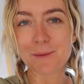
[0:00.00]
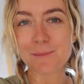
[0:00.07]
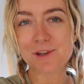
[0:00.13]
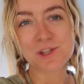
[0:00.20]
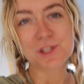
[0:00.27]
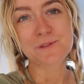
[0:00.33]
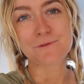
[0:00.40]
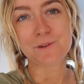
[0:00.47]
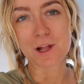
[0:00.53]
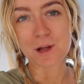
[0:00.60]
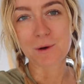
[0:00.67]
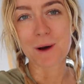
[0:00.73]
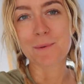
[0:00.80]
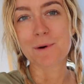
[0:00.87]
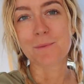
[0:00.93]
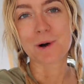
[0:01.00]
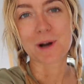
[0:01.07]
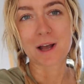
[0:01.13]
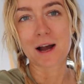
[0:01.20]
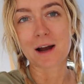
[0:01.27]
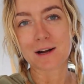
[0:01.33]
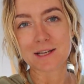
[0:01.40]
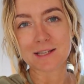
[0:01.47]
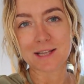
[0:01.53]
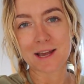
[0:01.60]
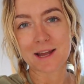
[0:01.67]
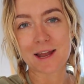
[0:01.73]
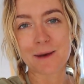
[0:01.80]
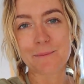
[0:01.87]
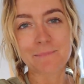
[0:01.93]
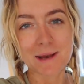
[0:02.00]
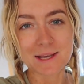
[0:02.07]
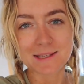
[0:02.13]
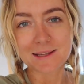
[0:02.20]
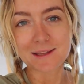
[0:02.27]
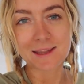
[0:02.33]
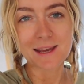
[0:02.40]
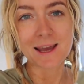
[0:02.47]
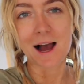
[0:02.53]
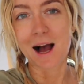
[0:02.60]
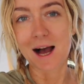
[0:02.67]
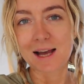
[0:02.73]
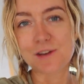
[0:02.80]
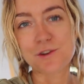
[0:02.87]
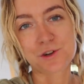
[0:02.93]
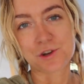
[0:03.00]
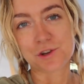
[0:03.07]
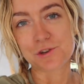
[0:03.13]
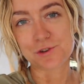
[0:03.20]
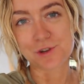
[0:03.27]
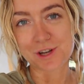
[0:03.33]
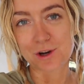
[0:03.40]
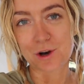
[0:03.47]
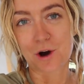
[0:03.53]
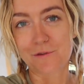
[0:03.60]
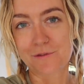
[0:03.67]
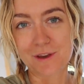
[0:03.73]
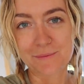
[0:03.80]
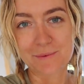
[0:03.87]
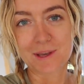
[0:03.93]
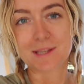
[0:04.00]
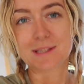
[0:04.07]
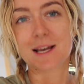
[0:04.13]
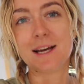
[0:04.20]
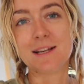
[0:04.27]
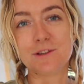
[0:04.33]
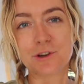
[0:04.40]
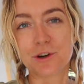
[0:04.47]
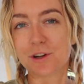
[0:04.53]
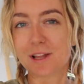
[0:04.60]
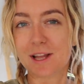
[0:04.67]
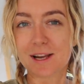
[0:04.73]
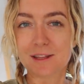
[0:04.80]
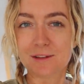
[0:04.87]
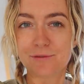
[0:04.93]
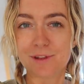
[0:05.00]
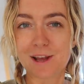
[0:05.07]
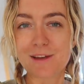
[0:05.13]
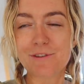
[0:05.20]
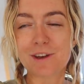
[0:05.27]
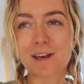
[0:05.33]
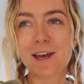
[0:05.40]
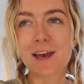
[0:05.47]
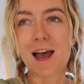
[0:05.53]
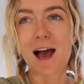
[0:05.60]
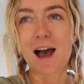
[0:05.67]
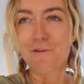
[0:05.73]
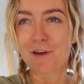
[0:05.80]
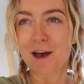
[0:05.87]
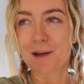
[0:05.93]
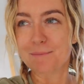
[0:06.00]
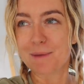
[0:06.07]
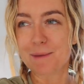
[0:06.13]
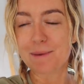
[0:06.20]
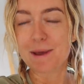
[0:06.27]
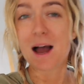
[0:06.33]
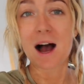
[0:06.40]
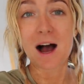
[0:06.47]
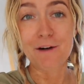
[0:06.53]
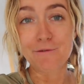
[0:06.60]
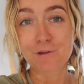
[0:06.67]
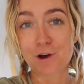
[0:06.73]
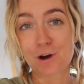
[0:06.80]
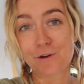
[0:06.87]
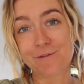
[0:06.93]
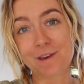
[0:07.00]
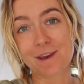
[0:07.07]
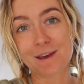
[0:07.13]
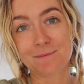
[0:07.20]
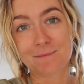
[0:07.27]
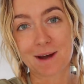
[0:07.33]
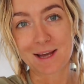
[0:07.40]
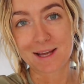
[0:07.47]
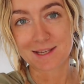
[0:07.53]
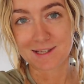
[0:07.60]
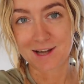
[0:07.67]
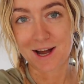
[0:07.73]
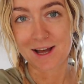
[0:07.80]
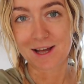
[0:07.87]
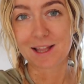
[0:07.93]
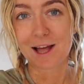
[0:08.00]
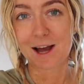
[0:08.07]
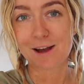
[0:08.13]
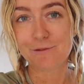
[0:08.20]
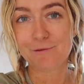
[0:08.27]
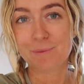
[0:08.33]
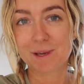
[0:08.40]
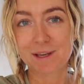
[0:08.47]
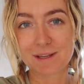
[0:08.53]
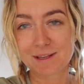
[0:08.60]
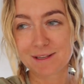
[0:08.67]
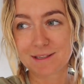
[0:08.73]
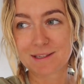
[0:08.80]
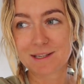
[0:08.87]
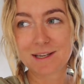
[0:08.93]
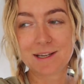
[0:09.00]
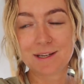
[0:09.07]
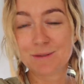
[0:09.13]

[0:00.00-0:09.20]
let me just follow up on what Kara said. And basically, I don't drink coffee because I don't like the flavour. I've had maybe half a coffee in my entire life because